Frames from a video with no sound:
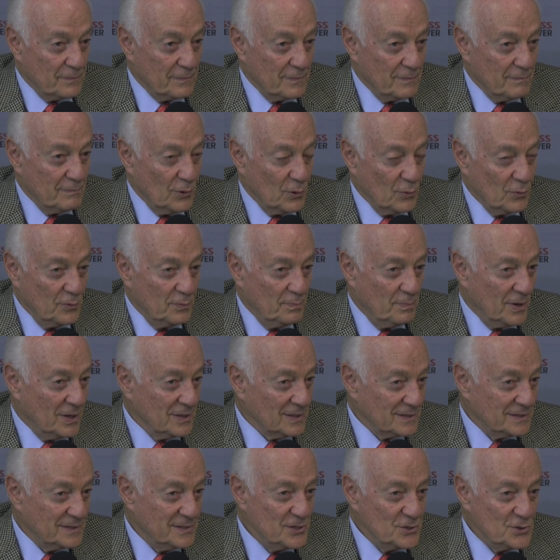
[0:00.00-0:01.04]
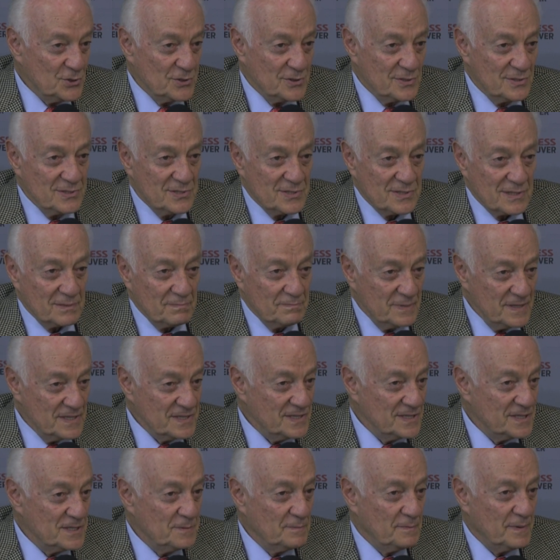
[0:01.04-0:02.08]
both politicians and
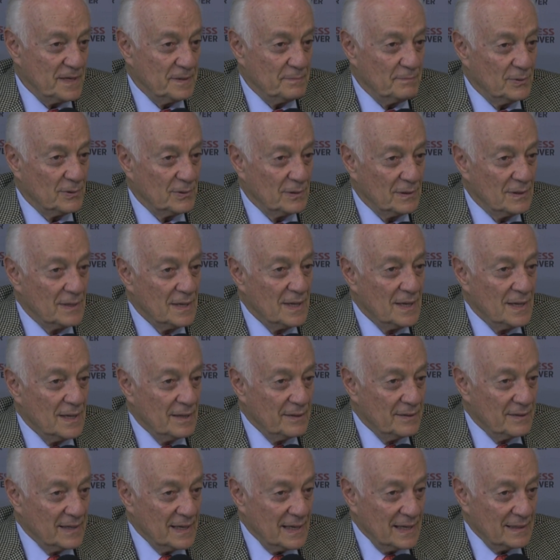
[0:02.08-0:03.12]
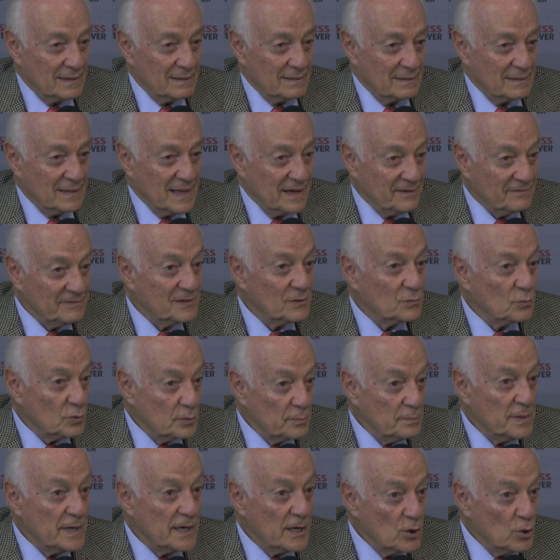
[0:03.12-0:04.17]
business people, that NAFTA
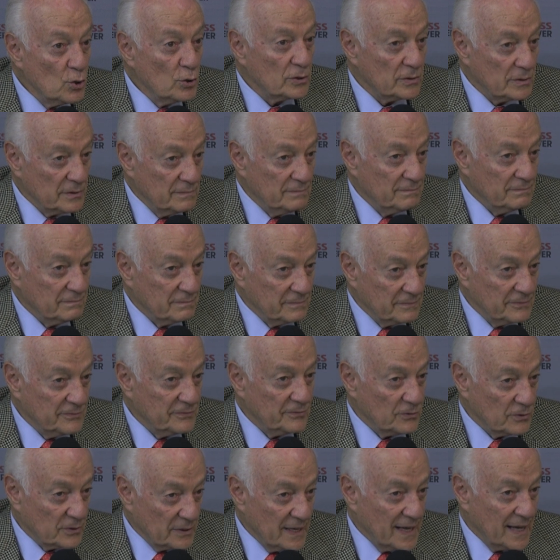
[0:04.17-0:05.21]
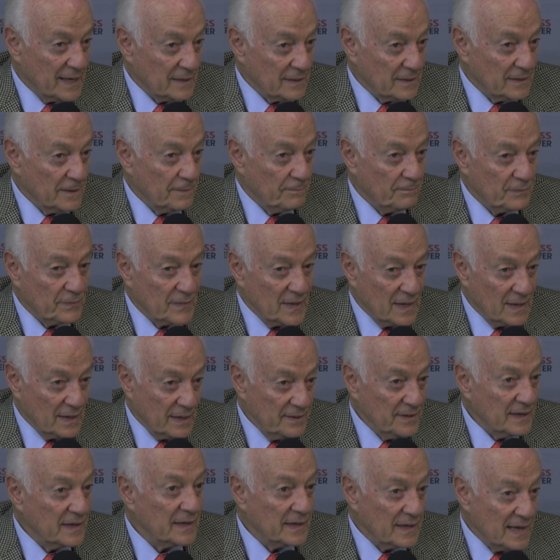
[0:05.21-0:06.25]
would be good for Canada. And I
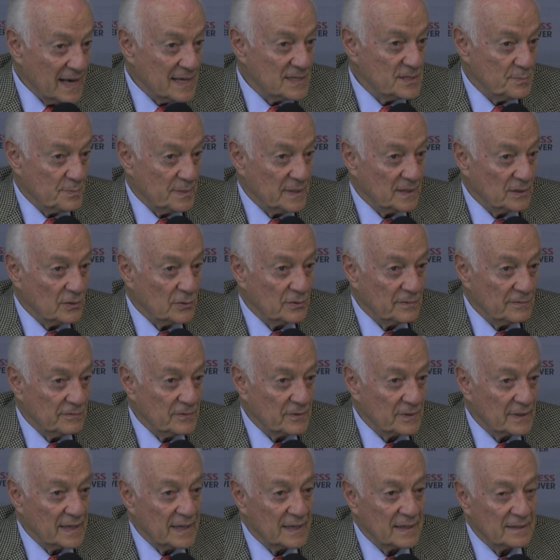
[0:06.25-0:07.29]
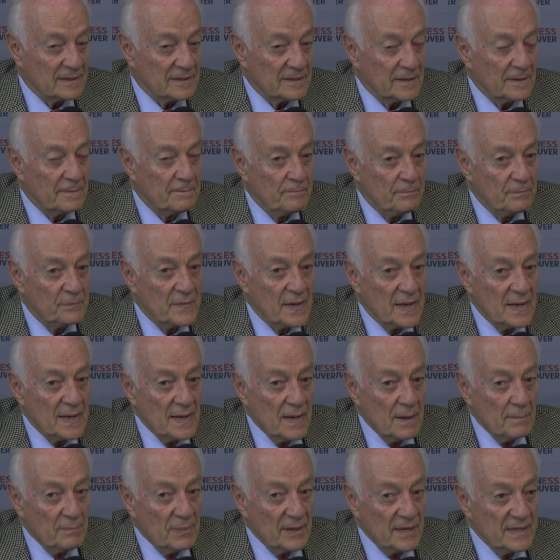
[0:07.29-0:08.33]
think it has been good for Canada.
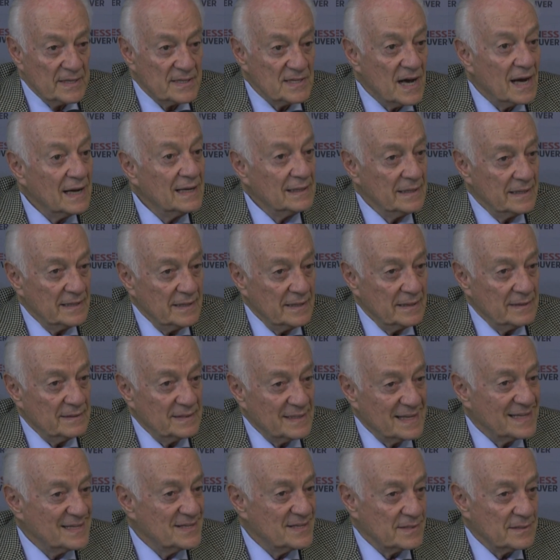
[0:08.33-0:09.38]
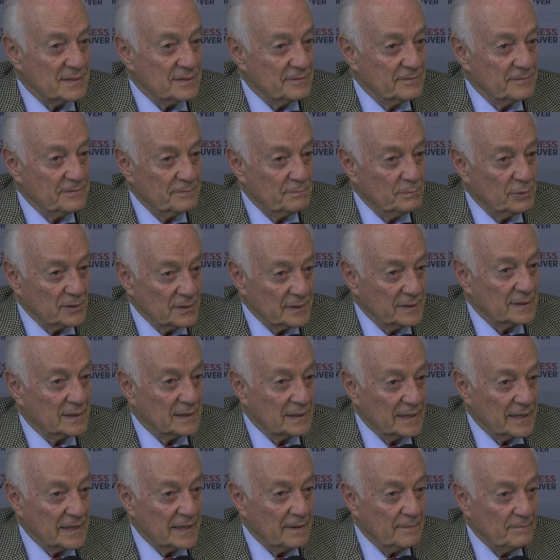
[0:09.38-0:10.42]
But it's highly sensitive
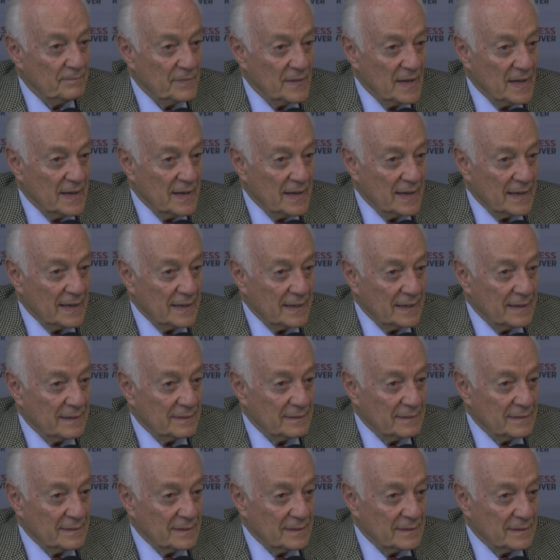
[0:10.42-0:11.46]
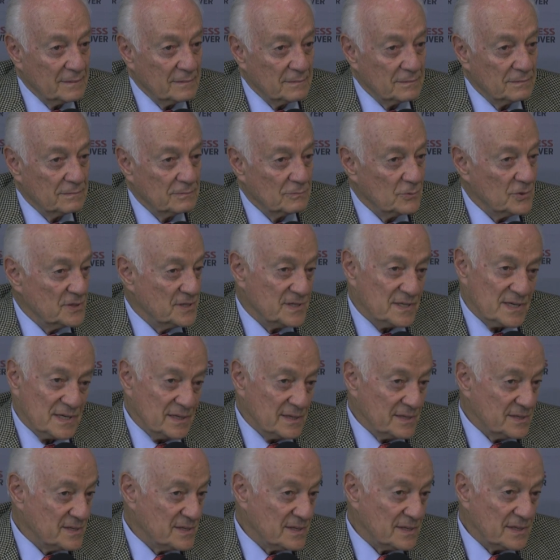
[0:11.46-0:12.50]
politically. And we see
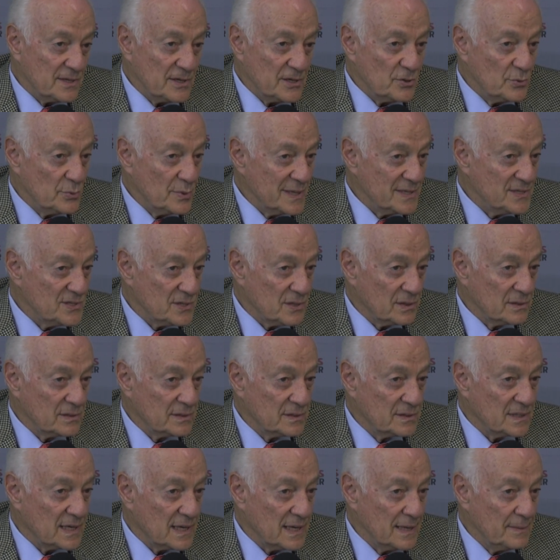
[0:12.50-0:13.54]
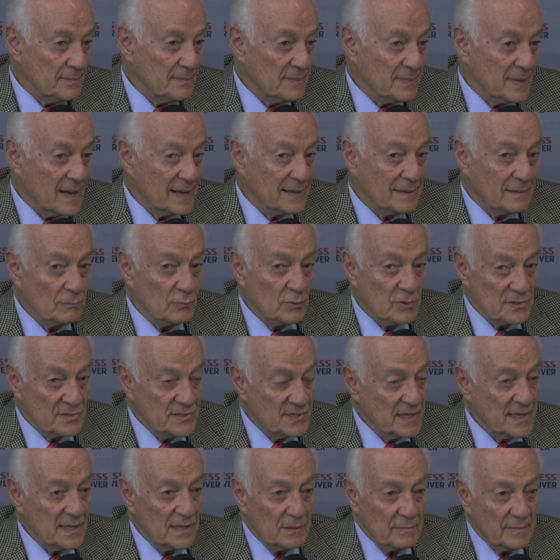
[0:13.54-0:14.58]
this in the U.S. all the time, and we'll
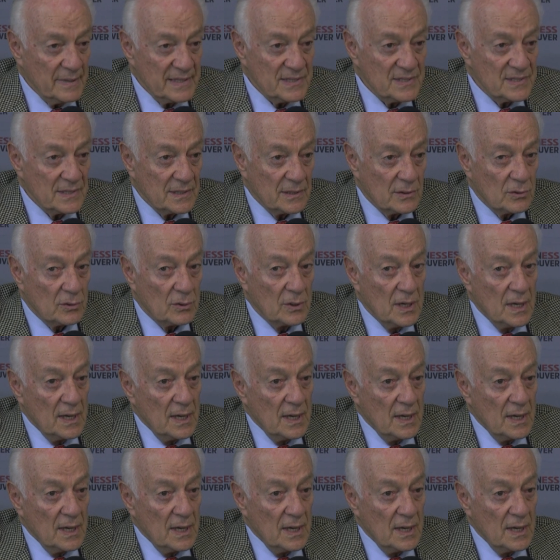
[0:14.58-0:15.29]
see it in Mexico.